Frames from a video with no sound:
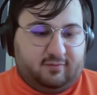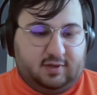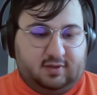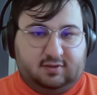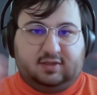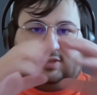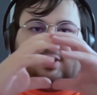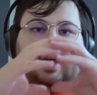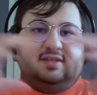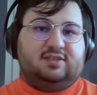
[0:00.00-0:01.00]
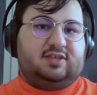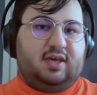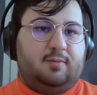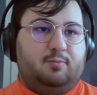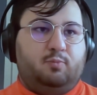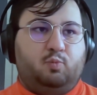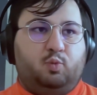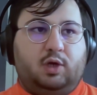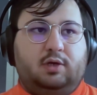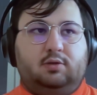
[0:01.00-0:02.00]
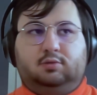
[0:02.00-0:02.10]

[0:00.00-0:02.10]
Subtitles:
this landscape where